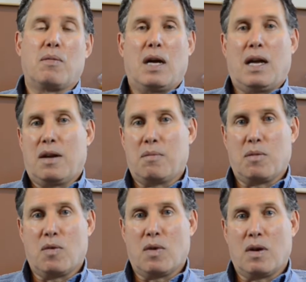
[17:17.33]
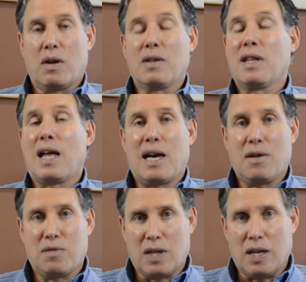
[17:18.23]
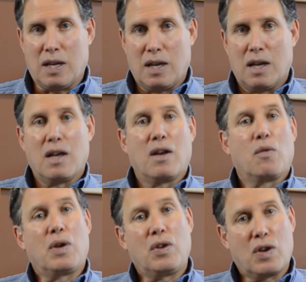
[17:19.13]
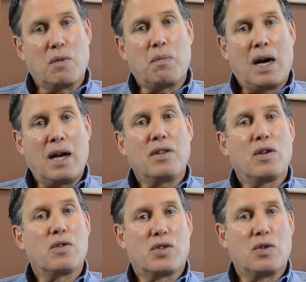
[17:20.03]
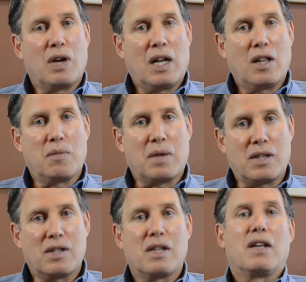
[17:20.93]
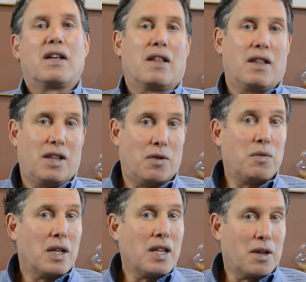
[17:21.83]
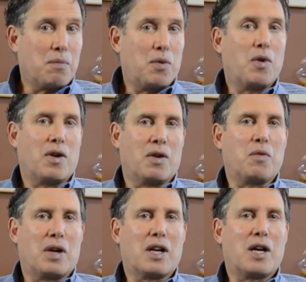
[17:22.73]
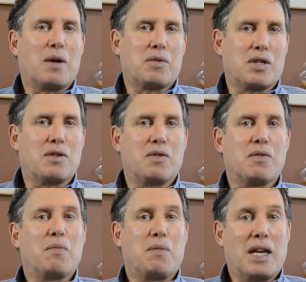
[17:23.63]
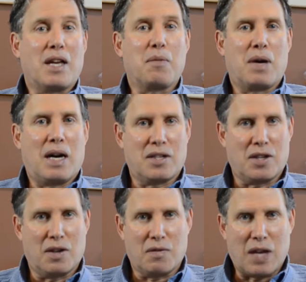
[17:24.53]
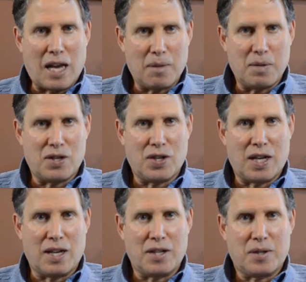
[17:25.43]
and more lively. When you combine those 2 elements, they're really important when it comes to making positive habit change.